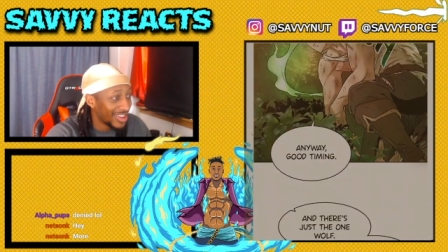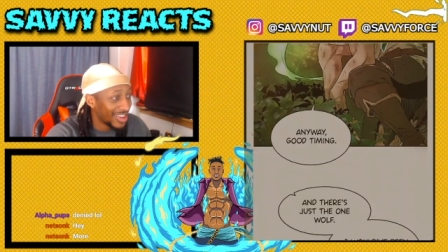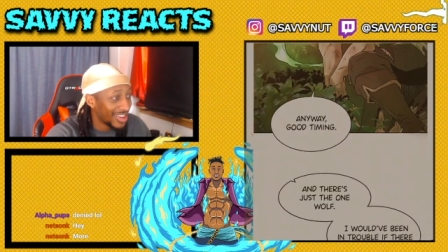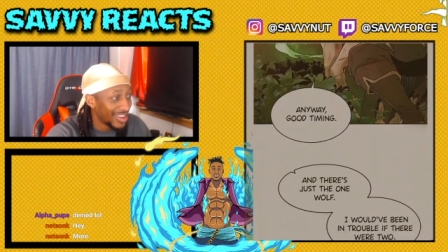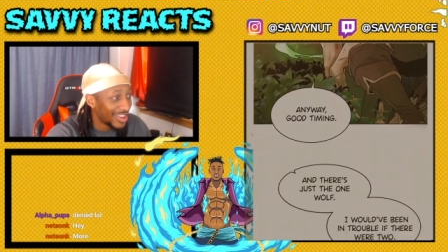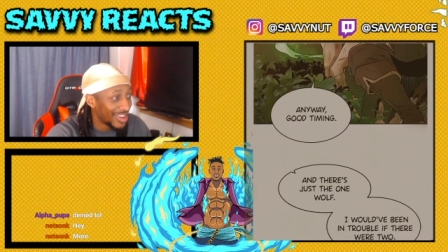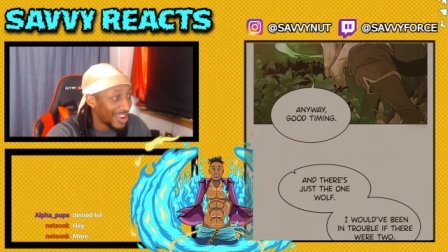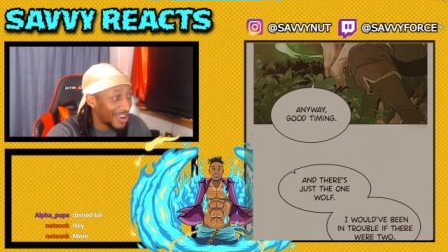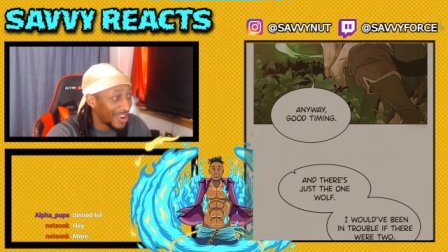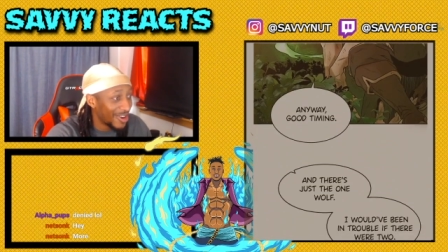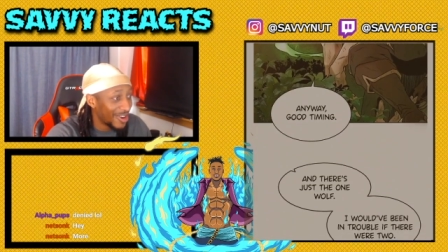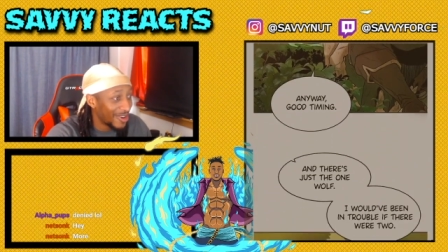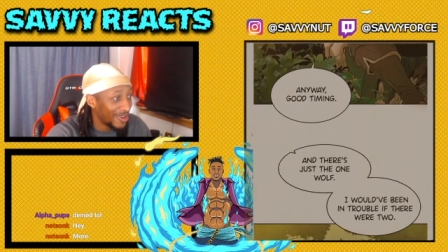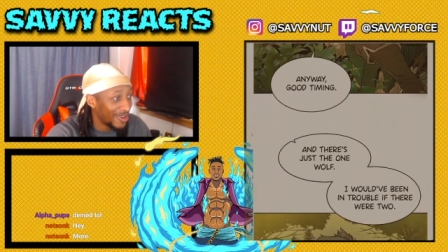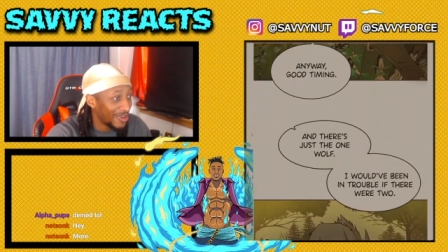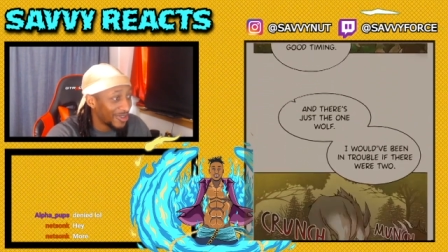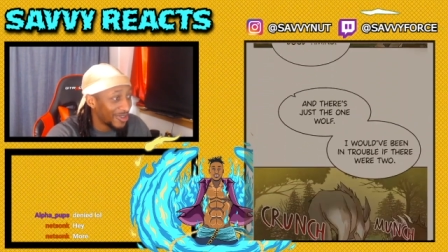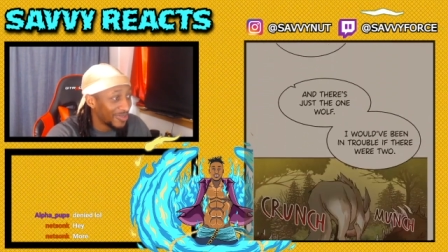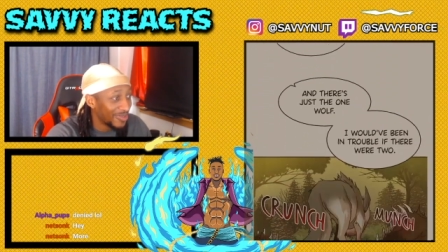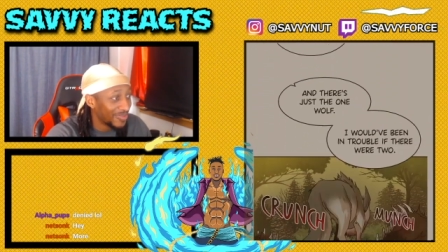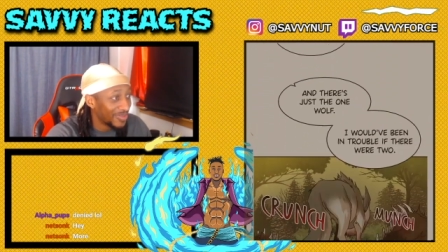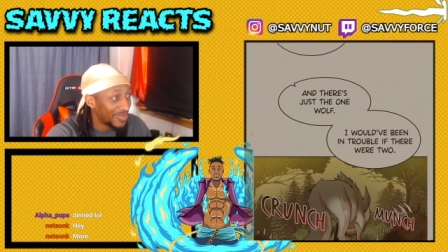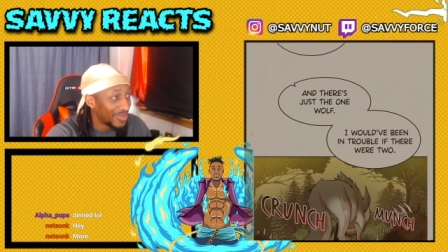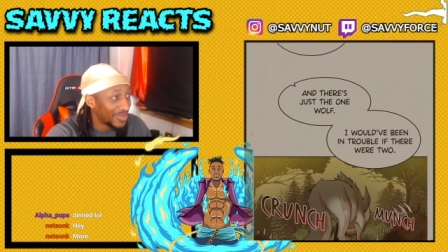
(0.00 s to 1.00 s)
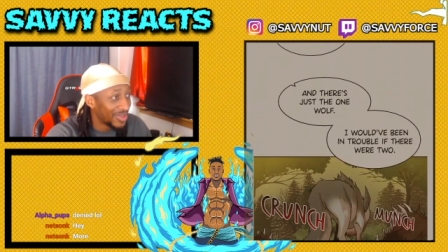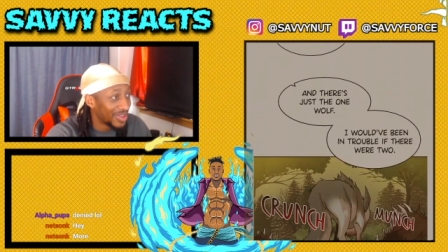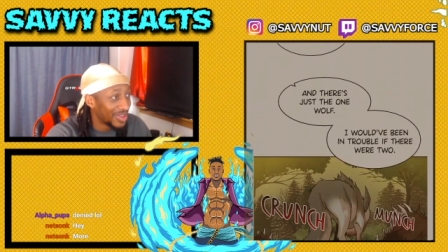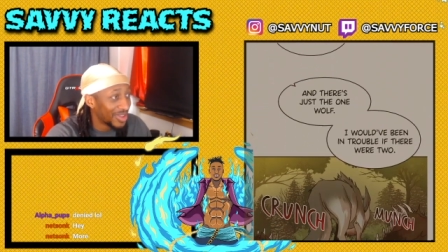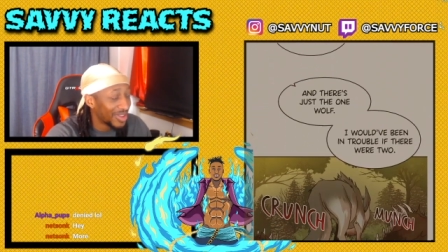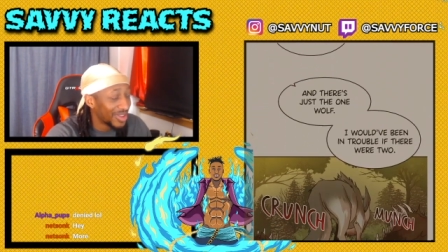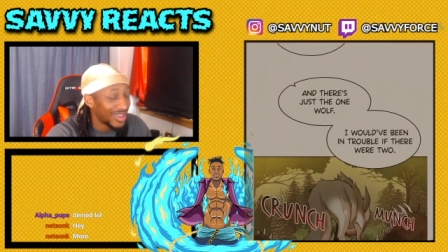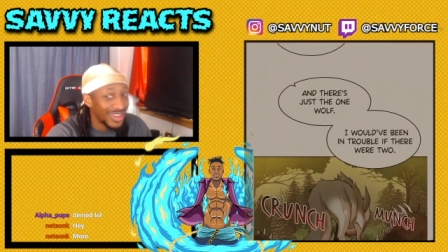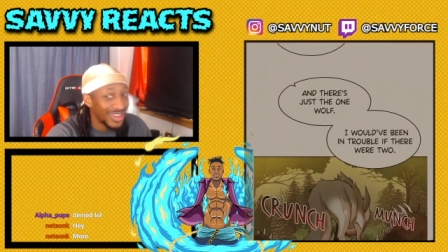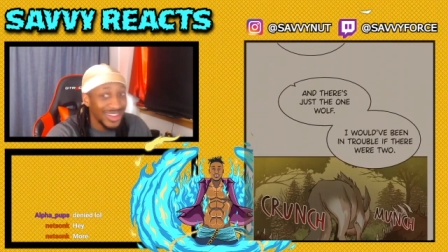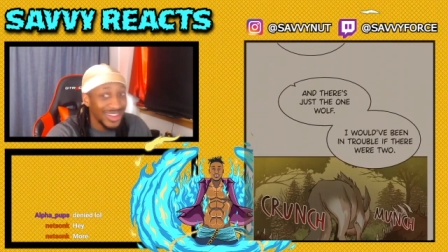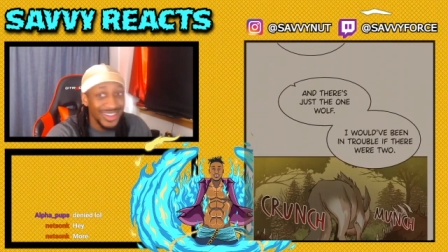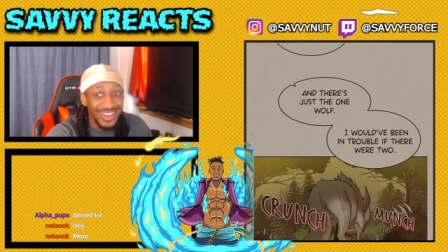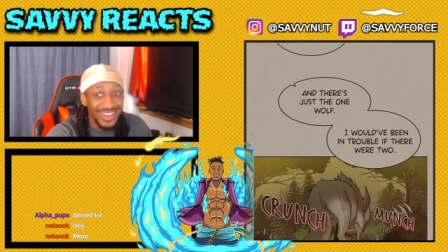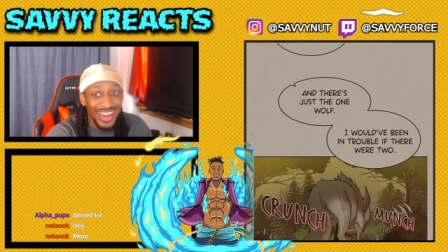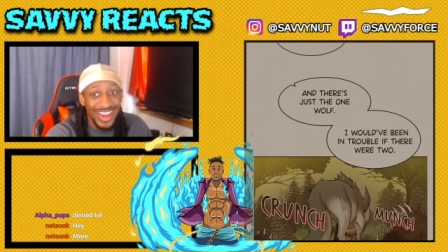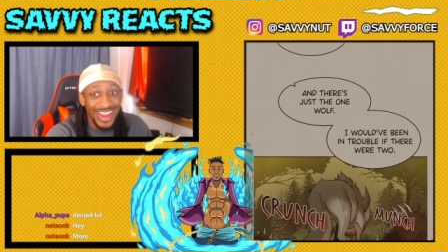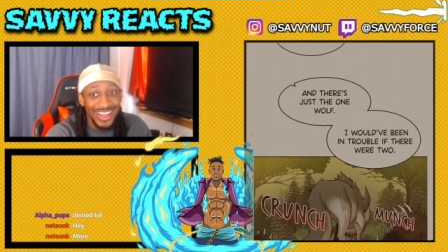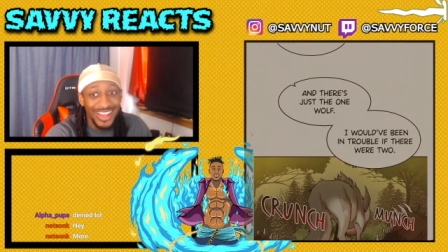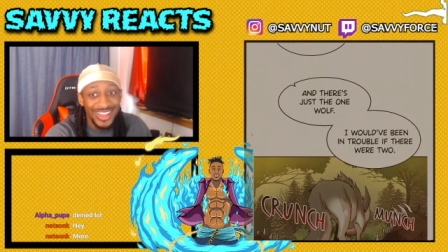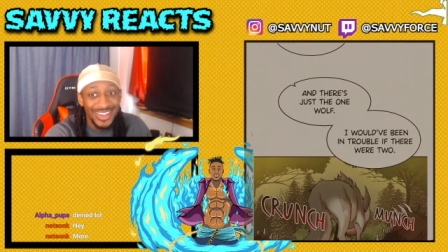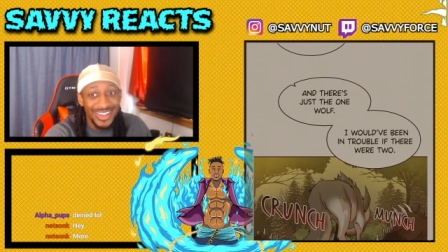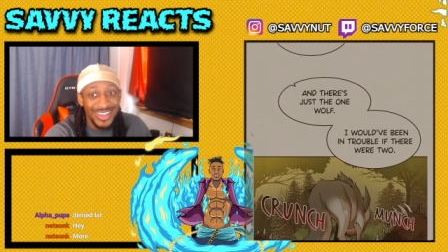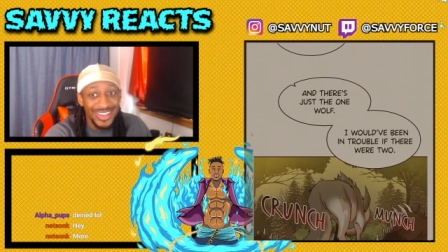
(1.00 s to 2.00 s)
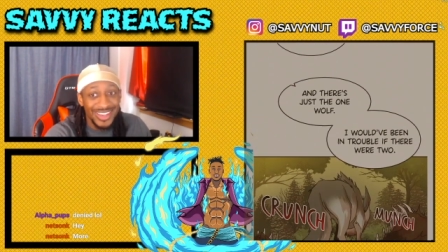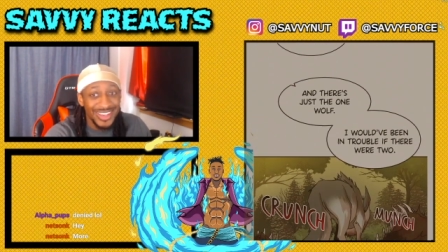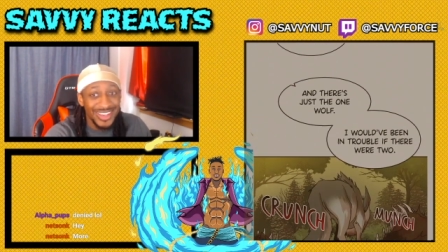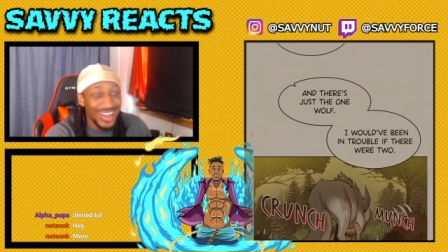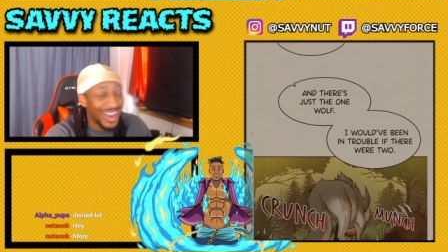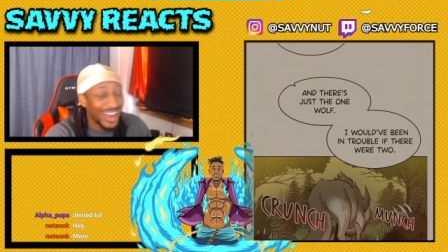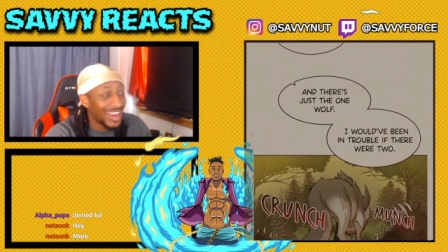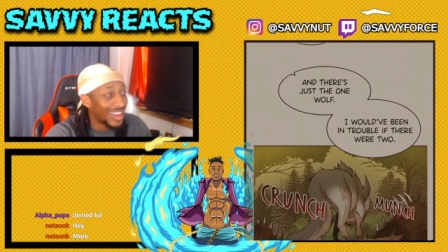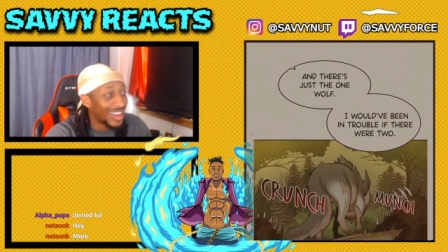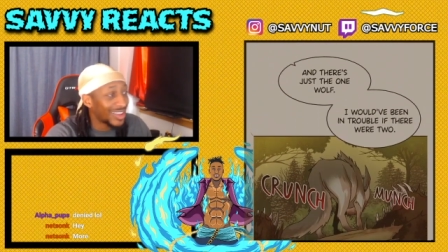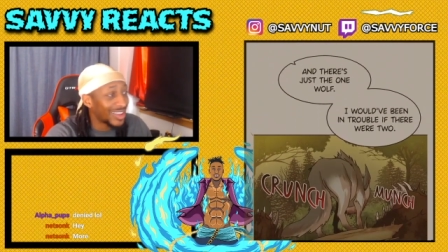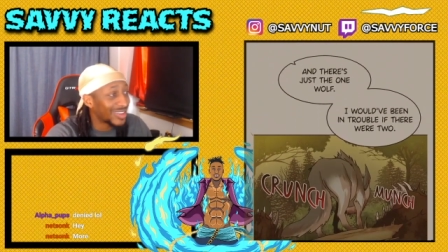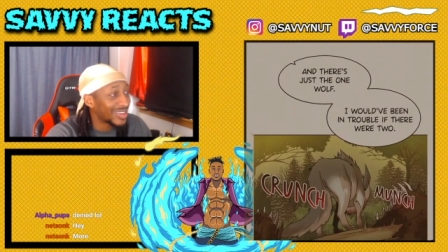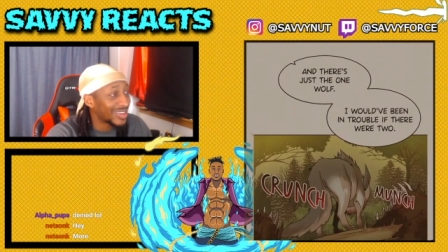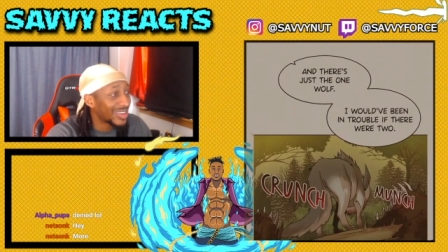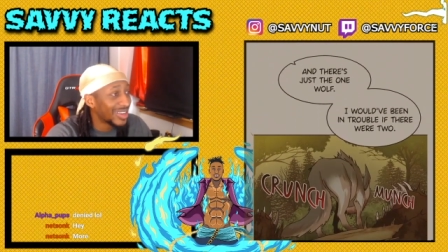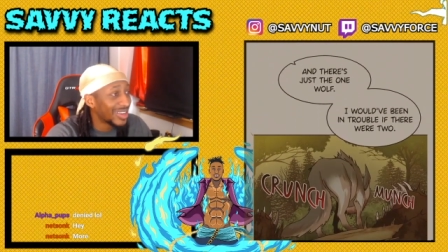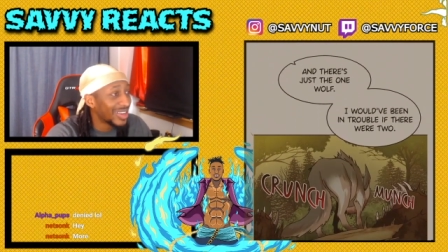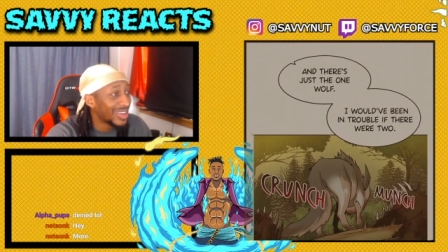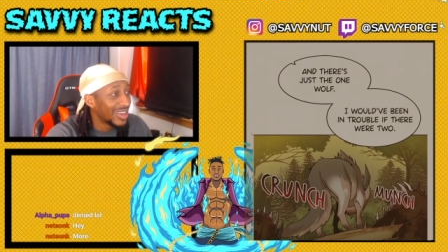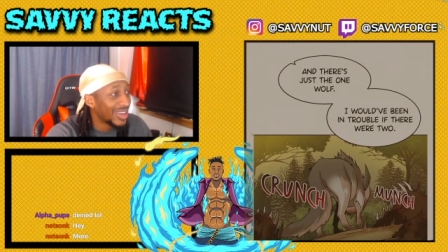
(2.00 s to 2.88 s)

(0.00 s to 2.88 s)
Yo. Dang, this is nice.